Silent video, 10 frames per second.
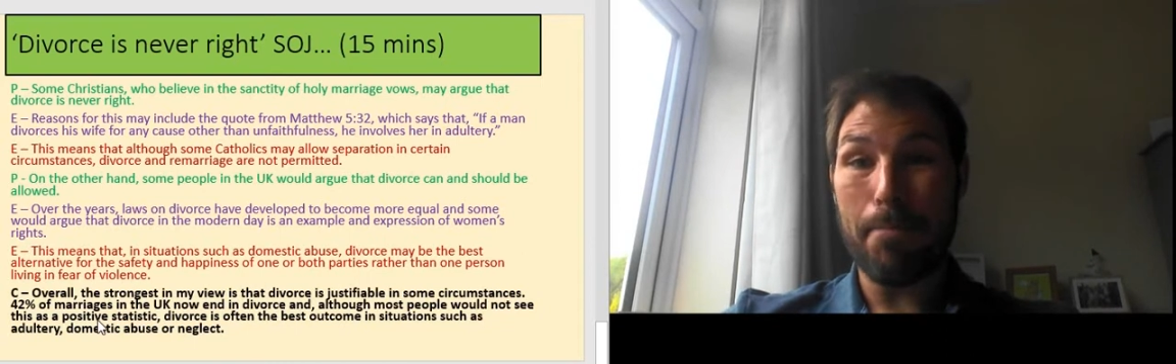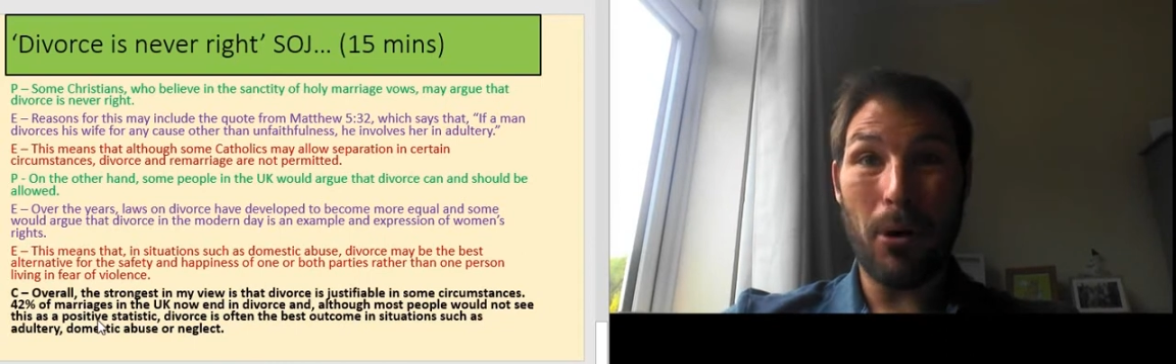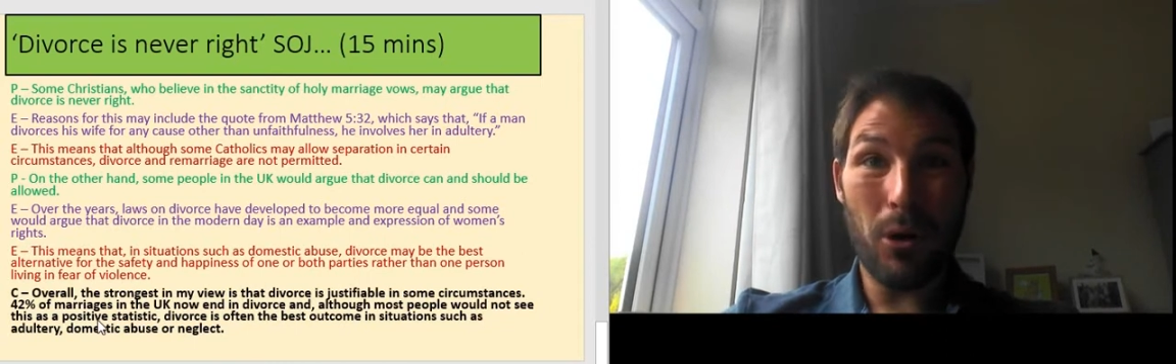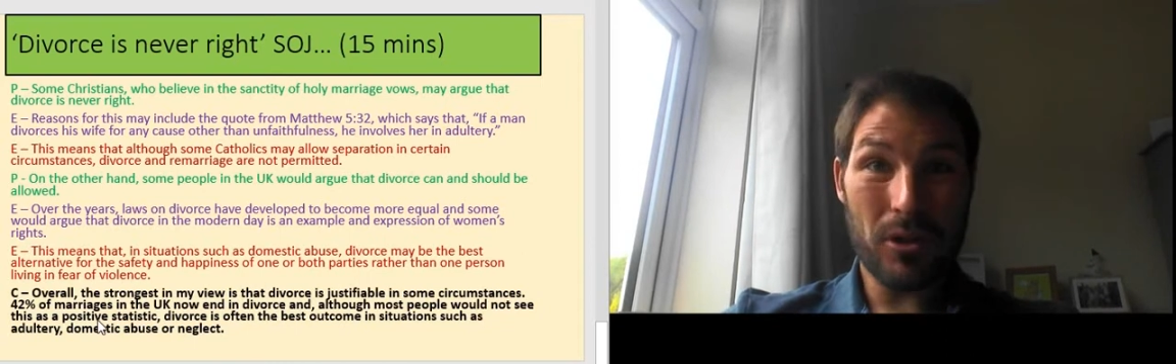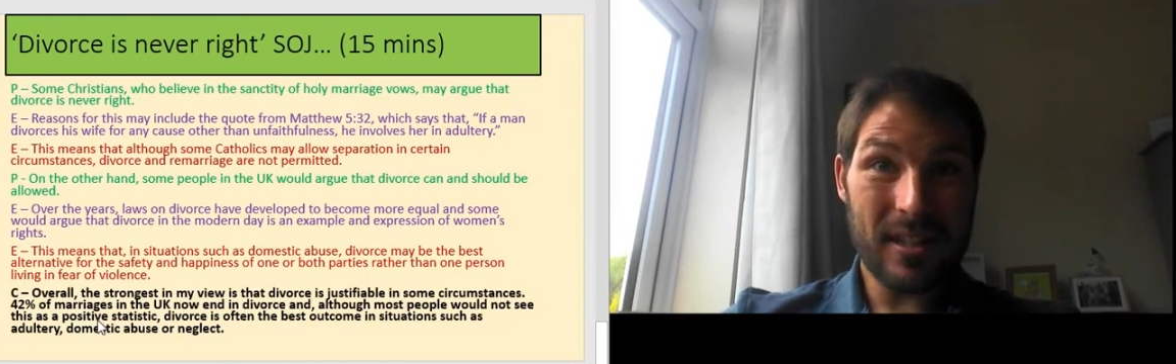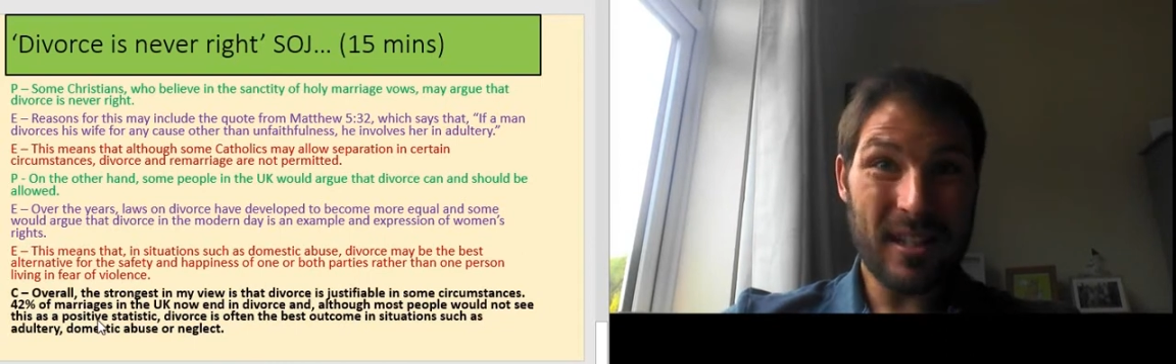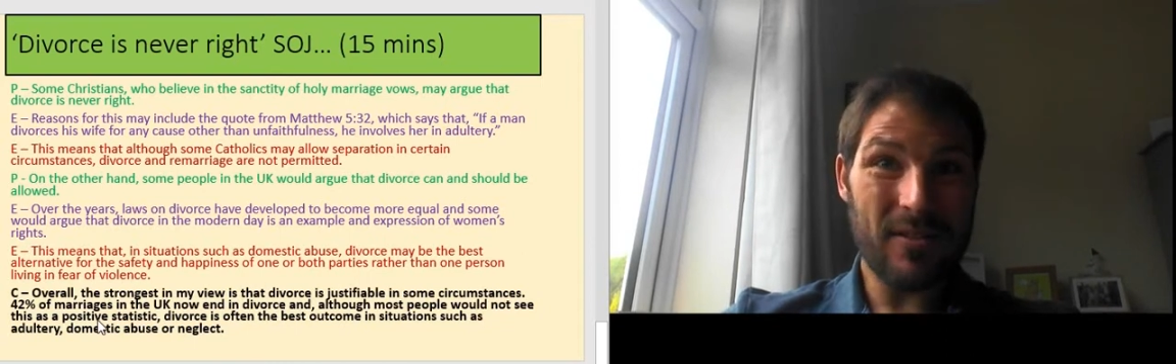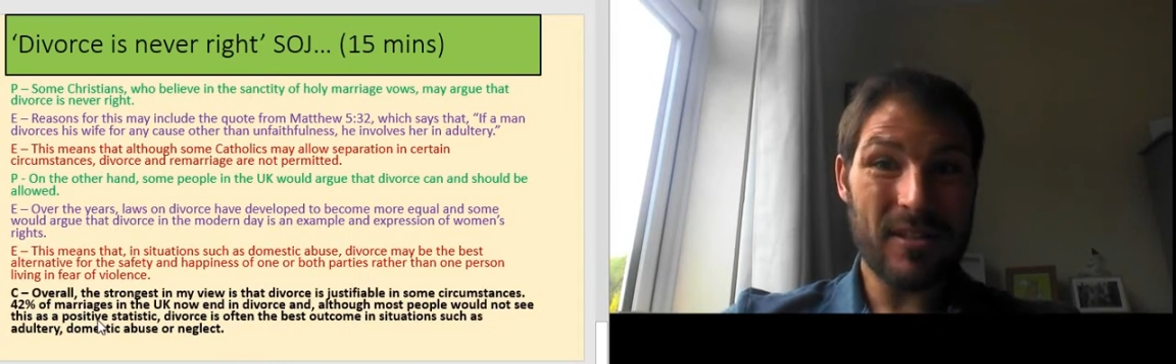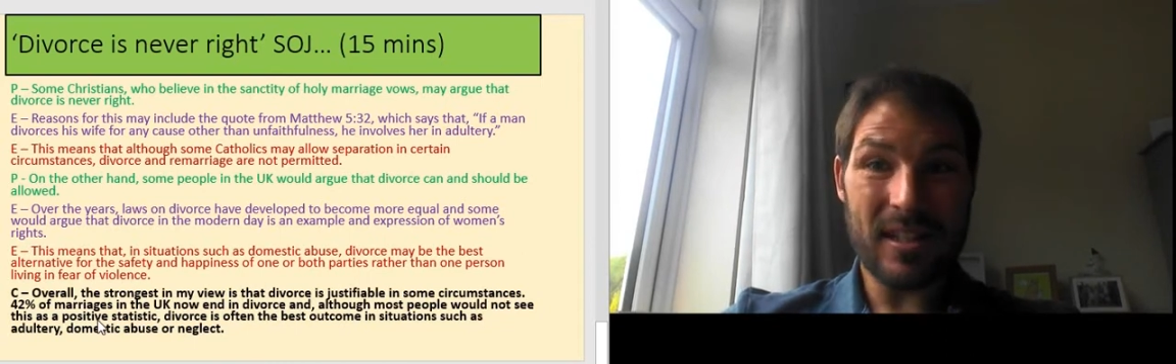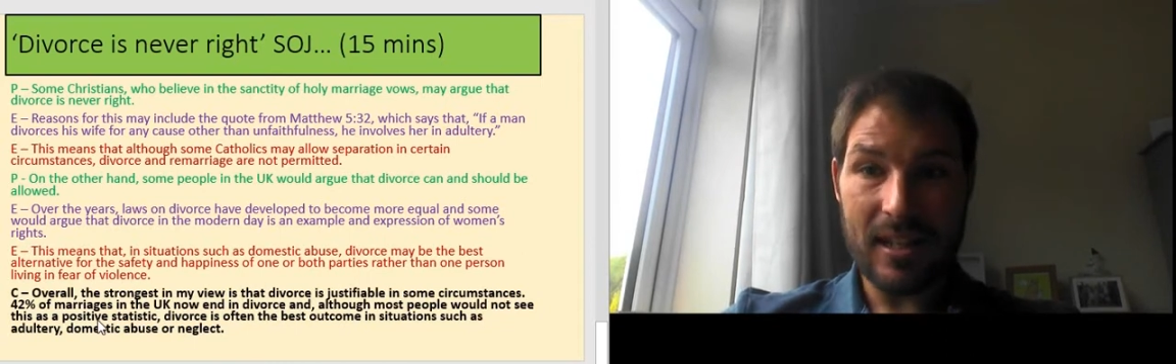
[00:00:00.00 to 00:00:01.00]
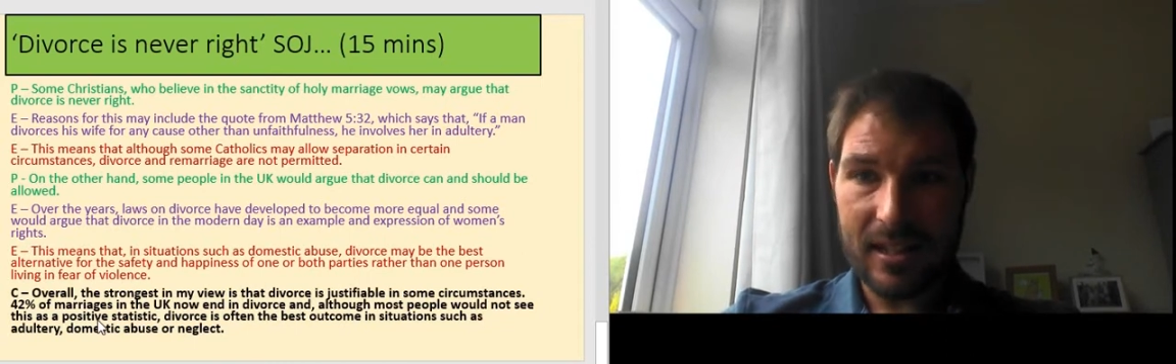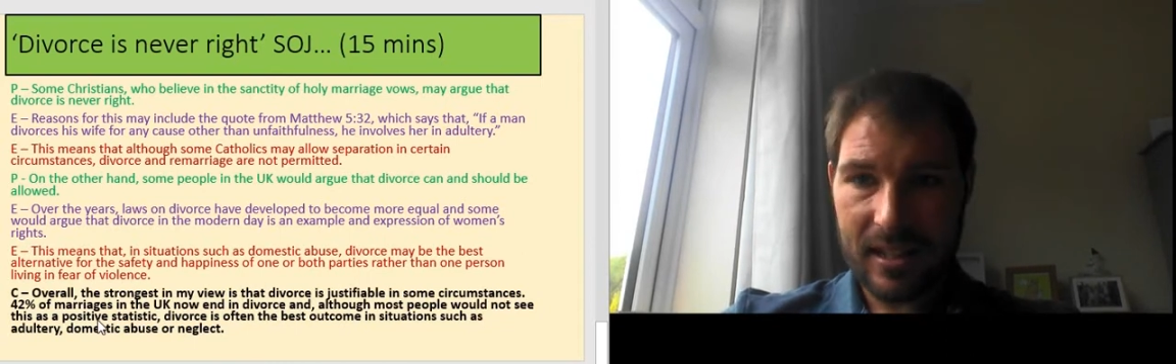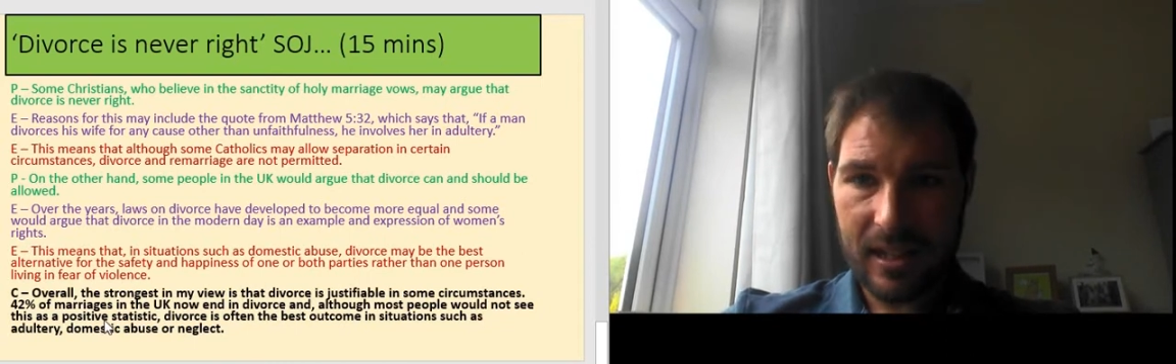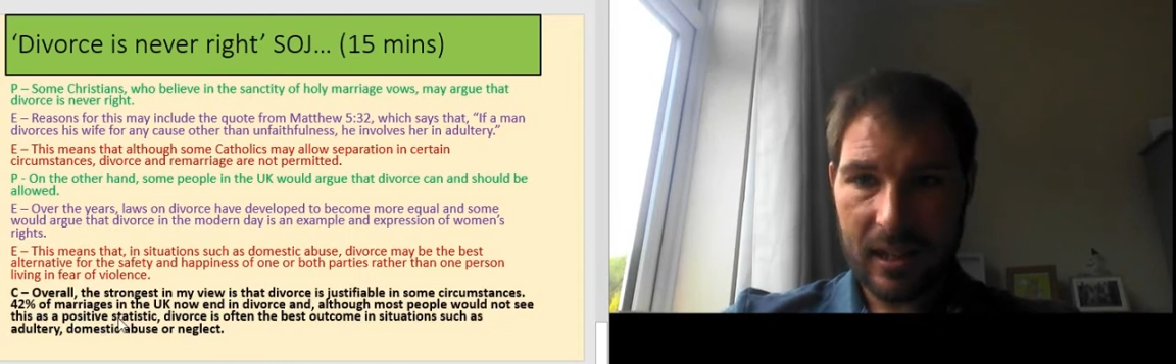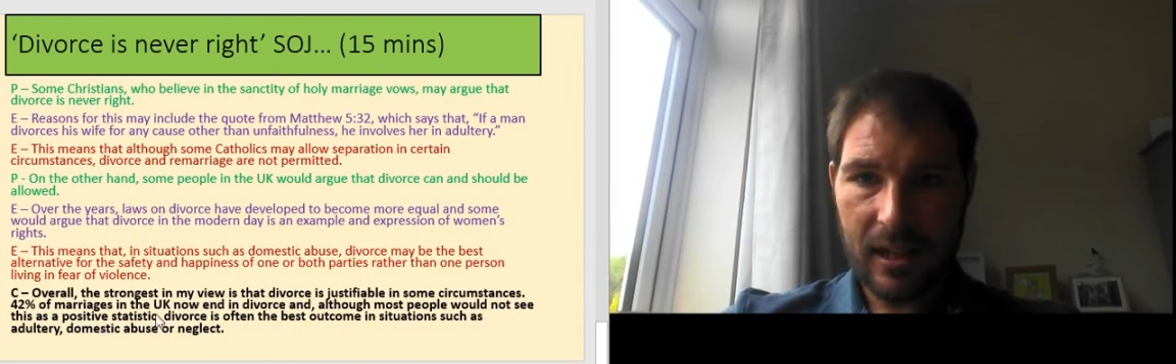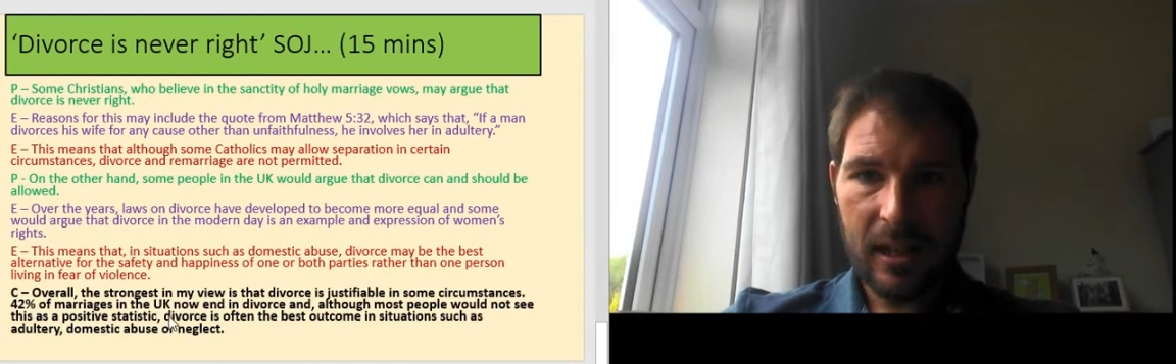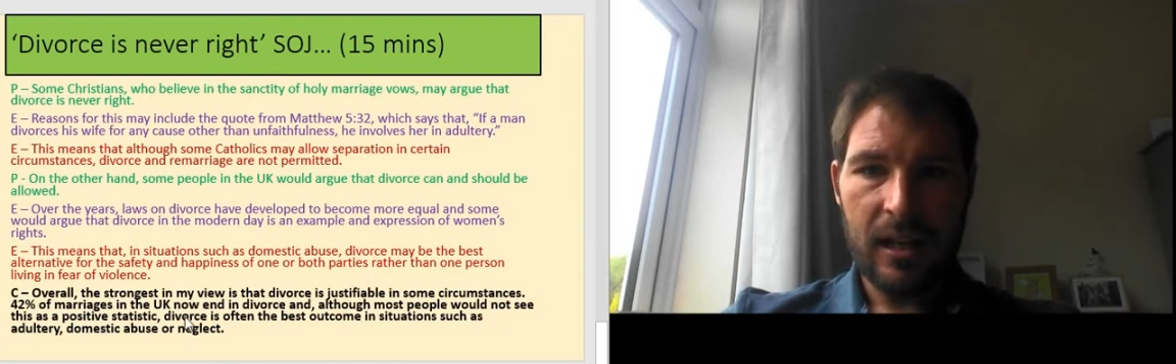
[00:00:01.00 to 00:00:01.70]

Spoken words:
positive statistic,